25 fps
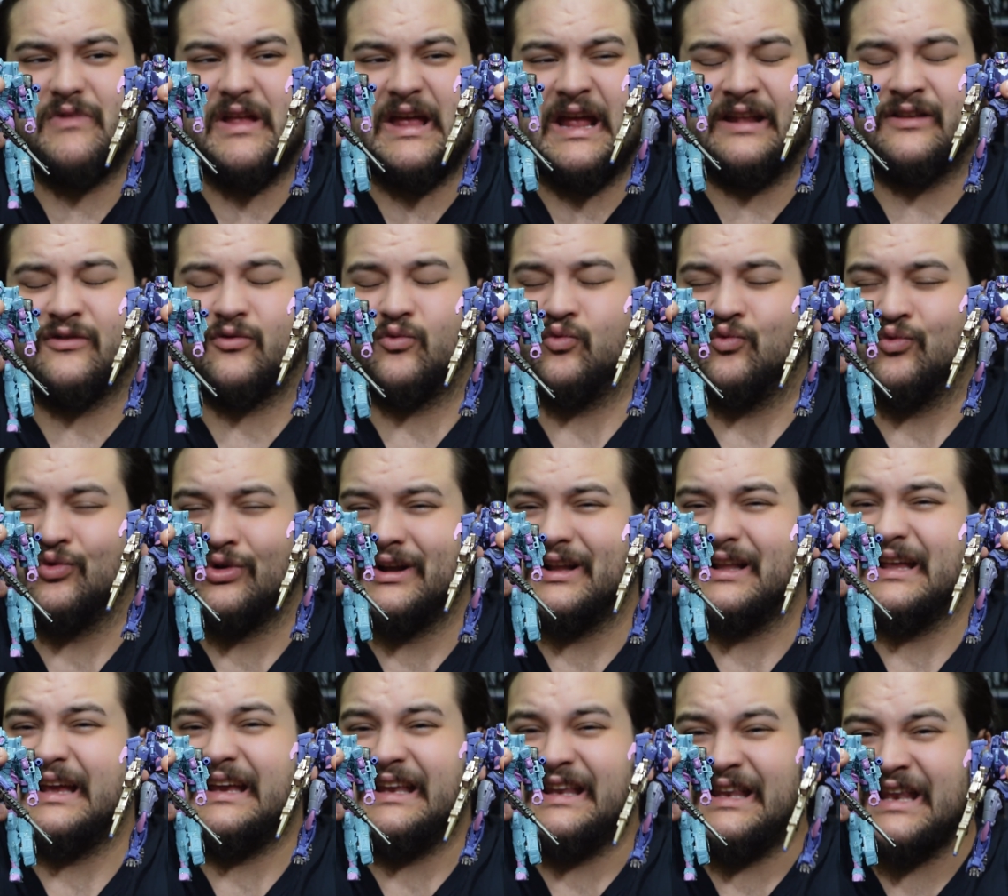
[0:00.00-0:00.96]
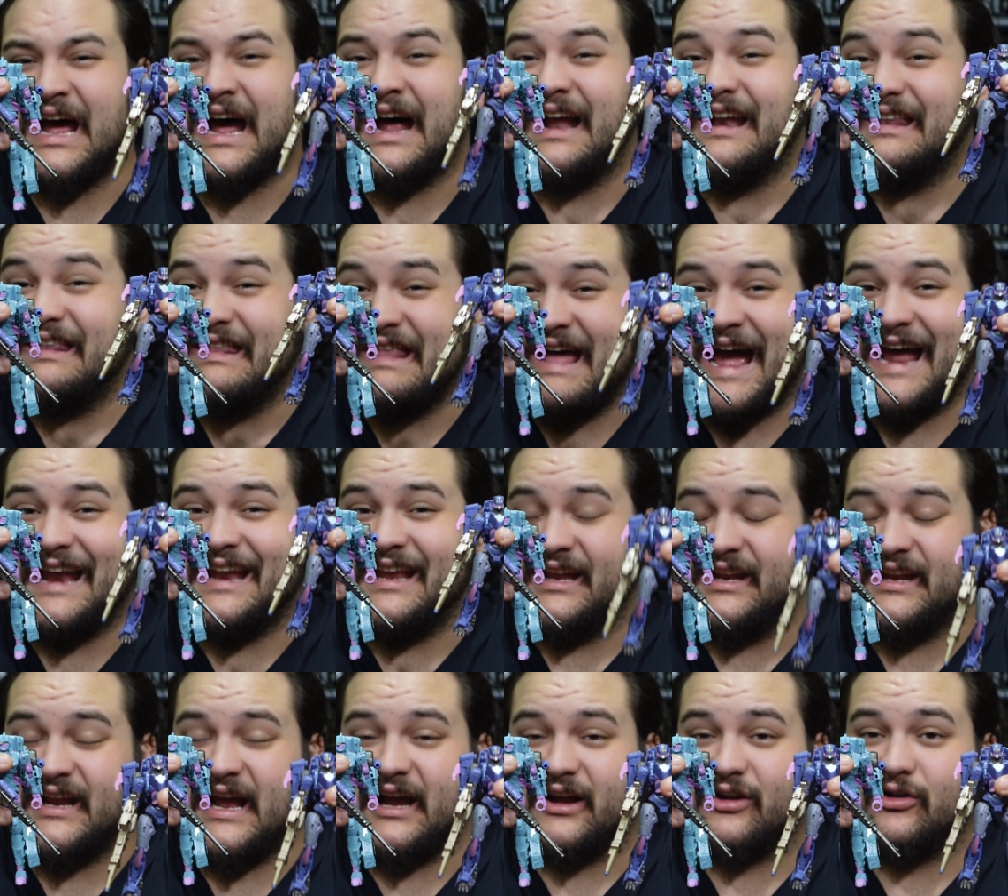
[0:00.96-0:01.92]
it's really not that
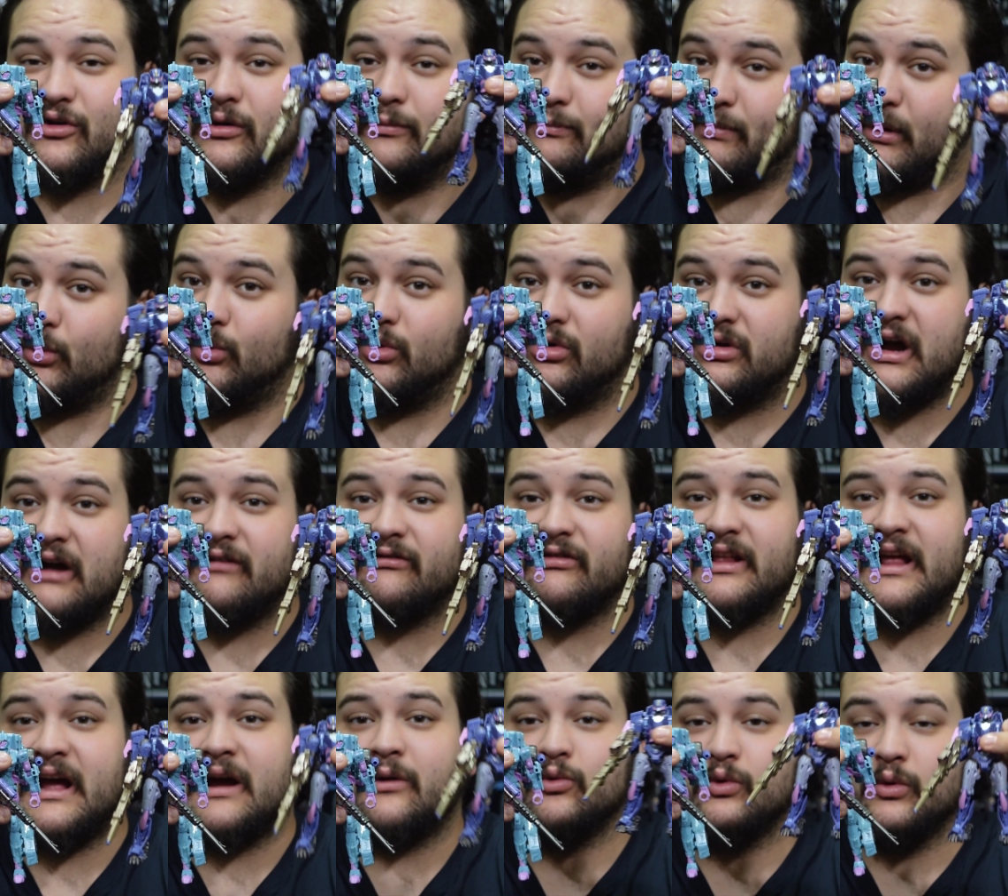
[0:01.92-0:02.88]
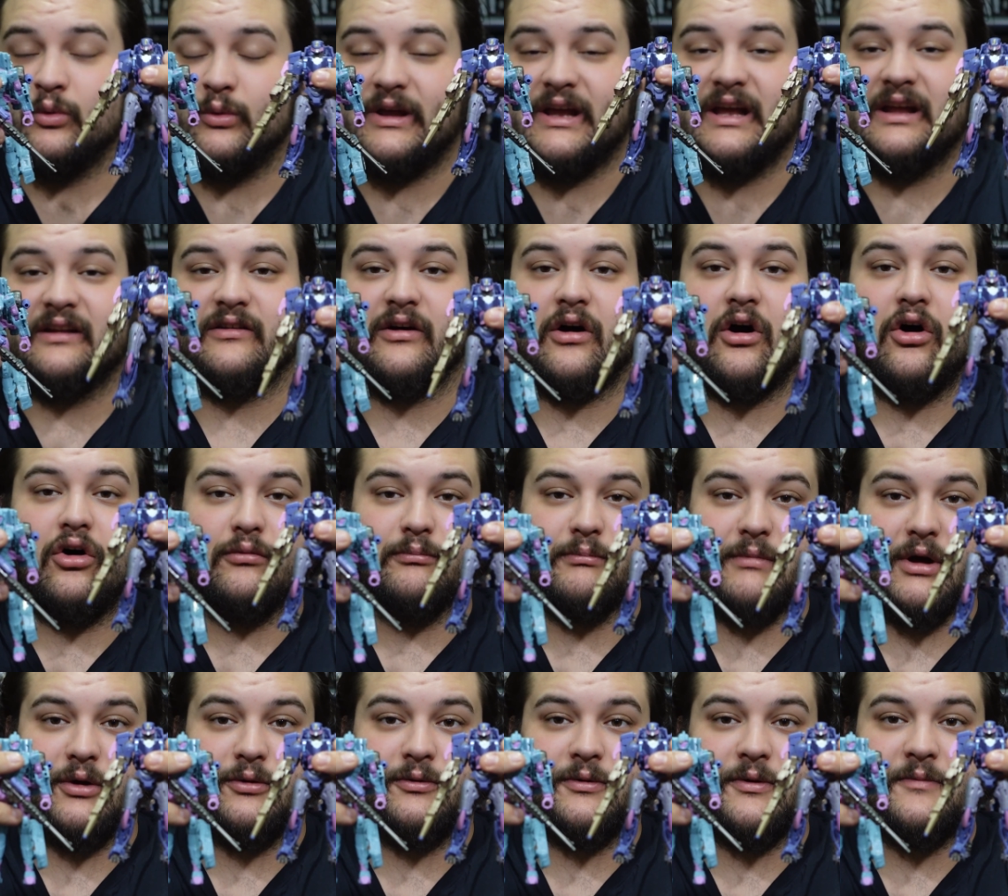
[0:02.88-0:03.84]
inaccurate. But we'll cover that when we get to alt
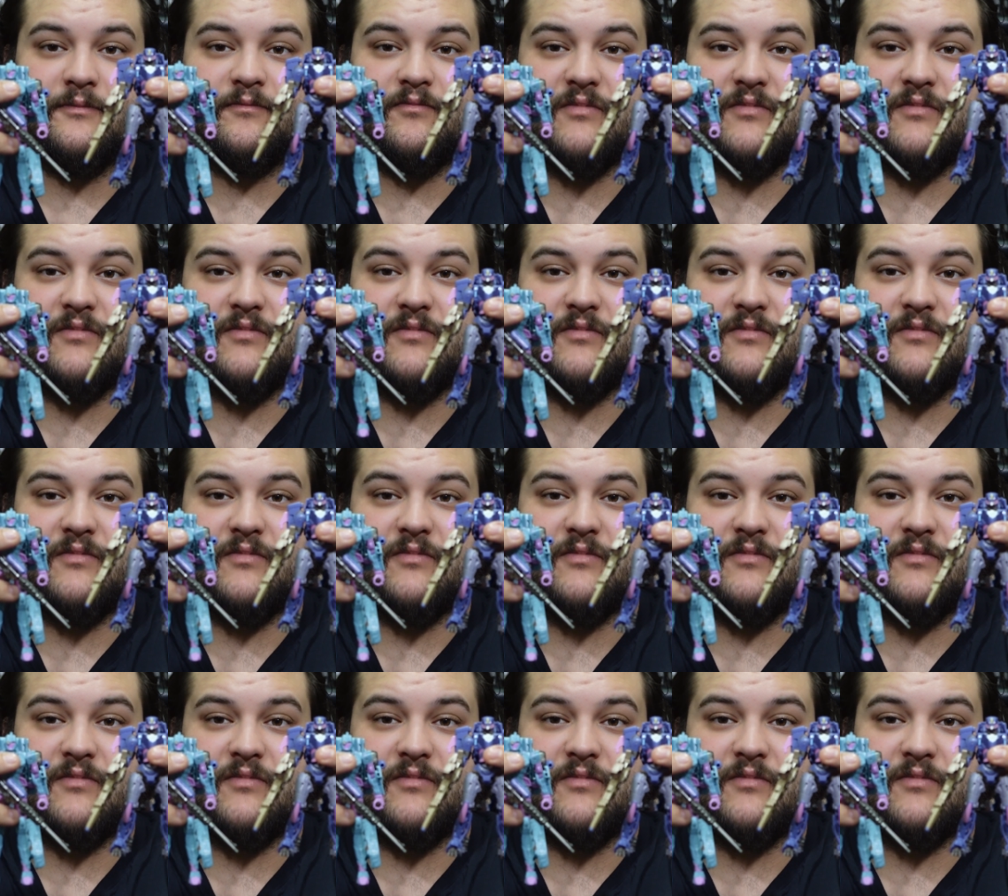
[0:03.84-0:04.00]
mode.